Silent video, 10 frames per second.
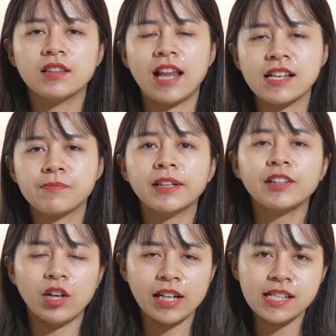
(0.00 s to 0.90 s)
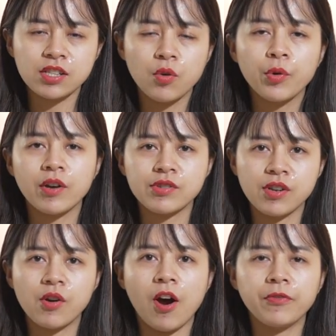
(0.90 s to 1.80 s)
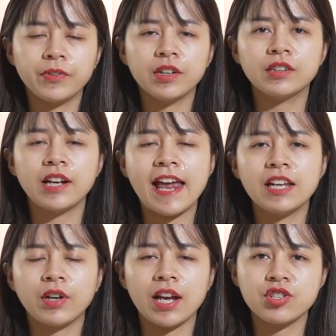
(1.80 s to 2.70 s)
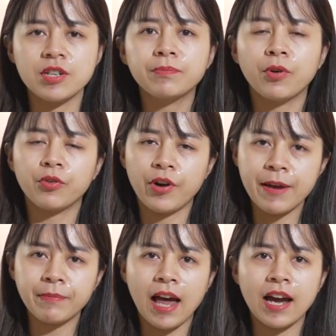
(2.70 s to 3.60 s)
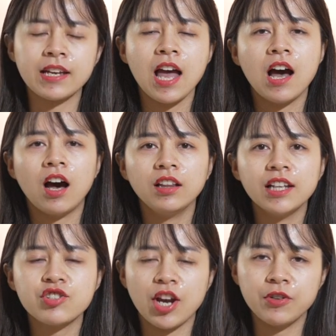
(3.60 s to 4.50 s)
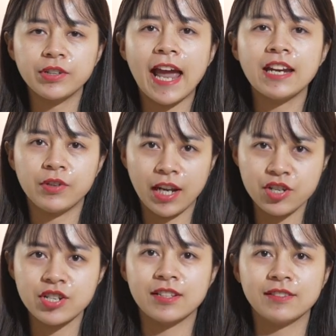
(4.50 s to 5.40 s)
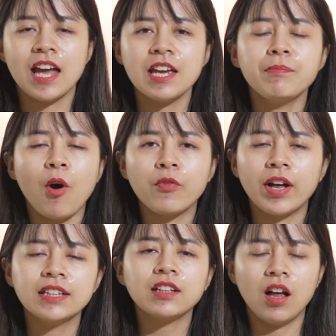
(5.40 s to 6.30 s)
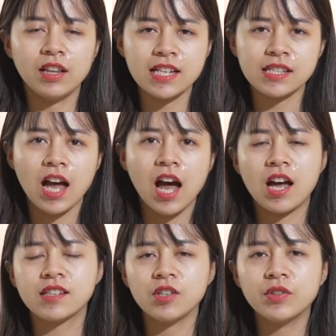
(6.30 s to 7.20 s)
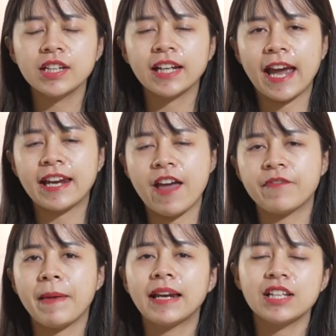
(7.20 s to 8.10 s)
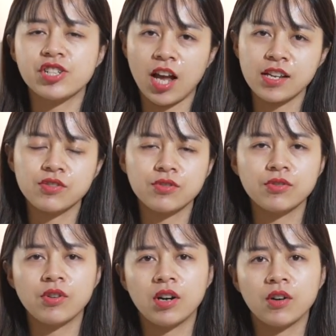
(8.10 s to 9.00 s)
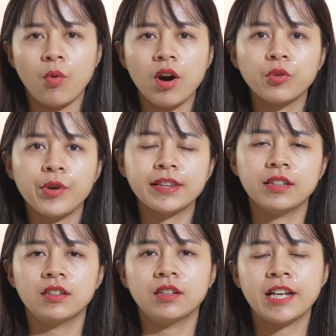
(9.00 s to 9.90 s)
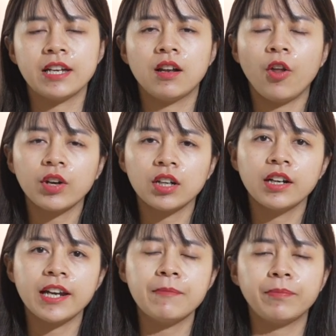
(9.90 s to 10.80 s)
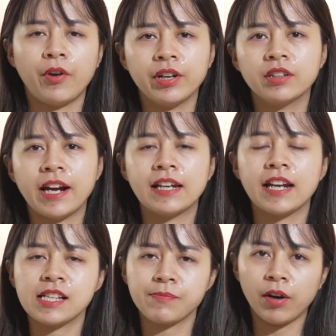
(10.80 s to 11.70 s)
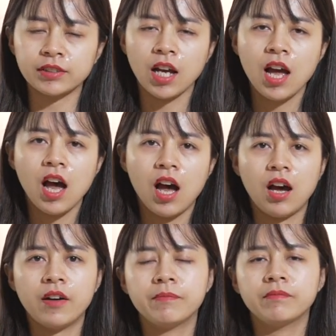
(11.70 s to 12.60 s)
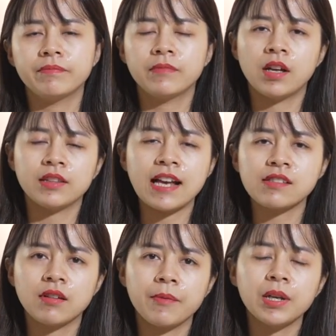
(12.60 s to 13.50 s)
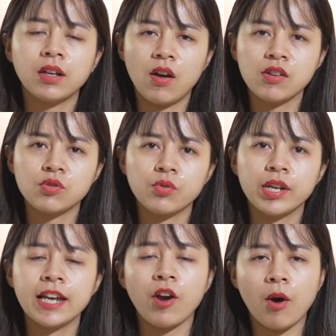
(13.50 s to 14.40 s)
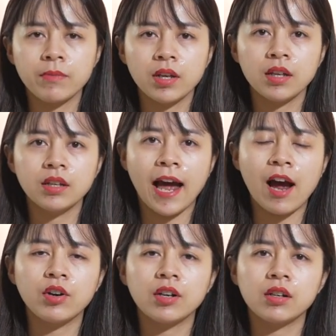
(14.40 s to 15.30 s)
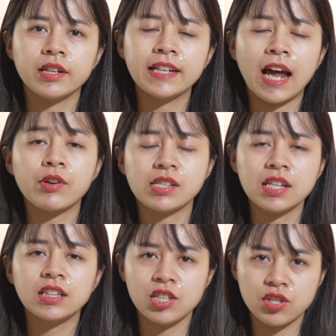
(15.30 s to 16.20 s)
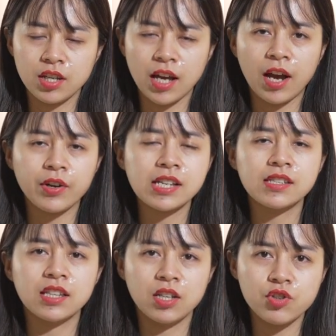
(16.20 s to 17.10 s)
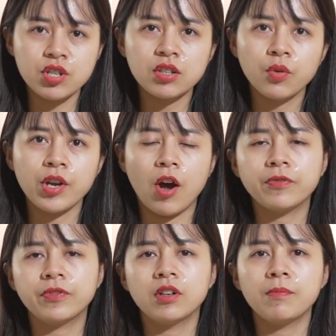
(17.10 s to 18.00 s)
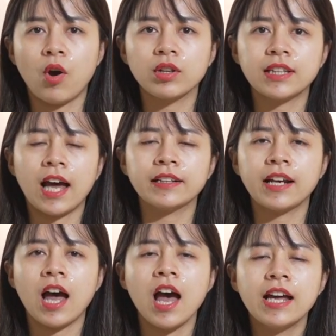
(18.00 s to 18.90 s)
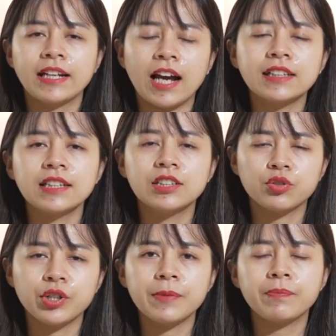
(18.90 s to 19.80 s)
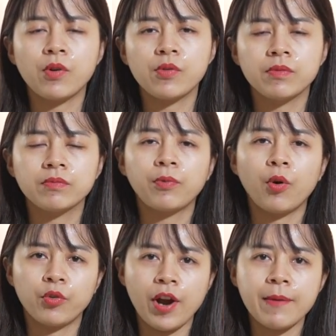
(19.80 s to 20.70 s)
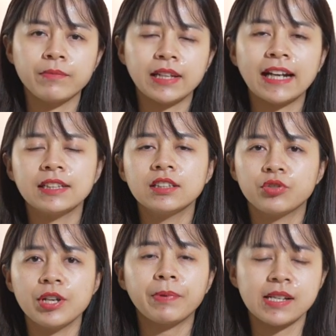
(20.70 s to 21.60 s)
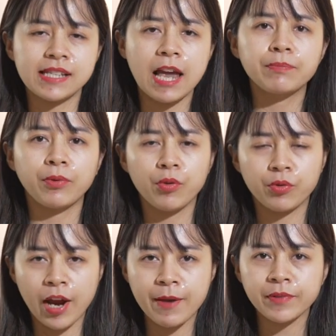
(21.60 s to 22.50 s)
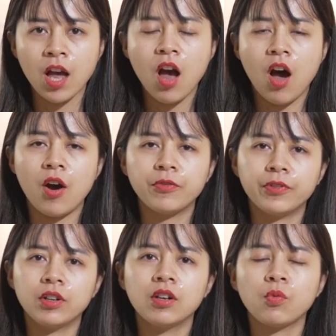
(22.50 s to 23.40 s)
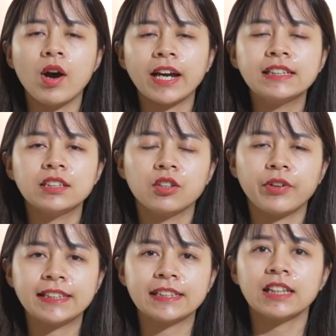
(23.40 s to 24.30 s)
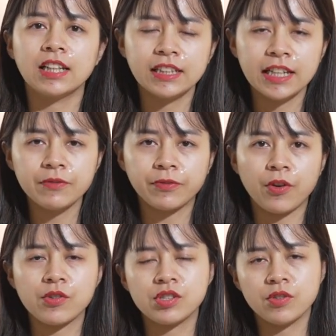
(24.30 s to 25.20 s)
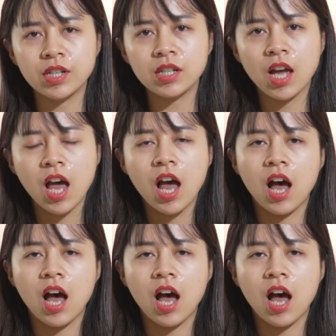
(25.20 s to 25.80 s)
Last but not least, we also offer the education program like early childhood education. In Bow Valley College, a student can have many chances to work with the local employer and expert. That's because in our institution, we offer more than 93% program offer work integrated learning for students.